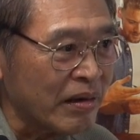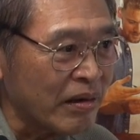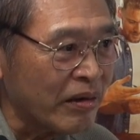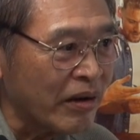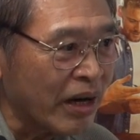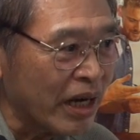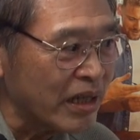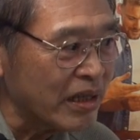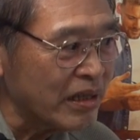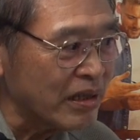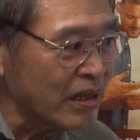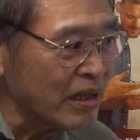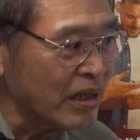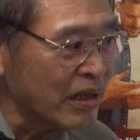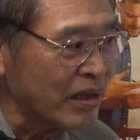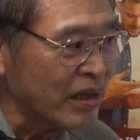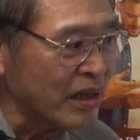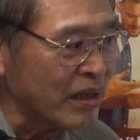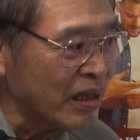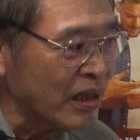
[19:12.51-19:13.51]
Right?
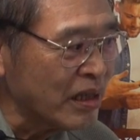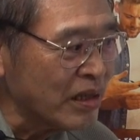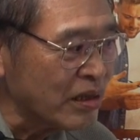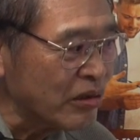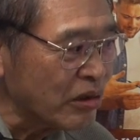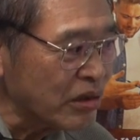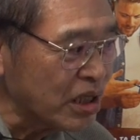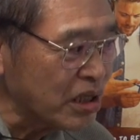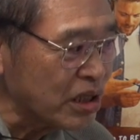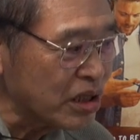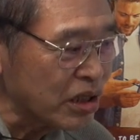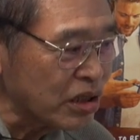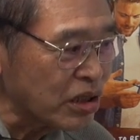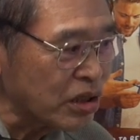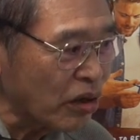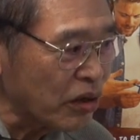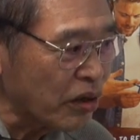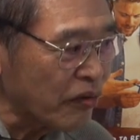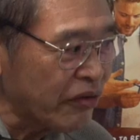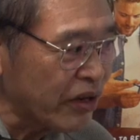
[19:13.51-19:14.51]
So this is the
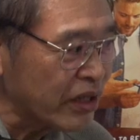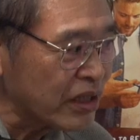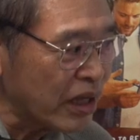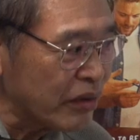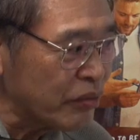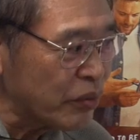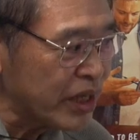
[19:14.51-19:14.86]
sort of thing that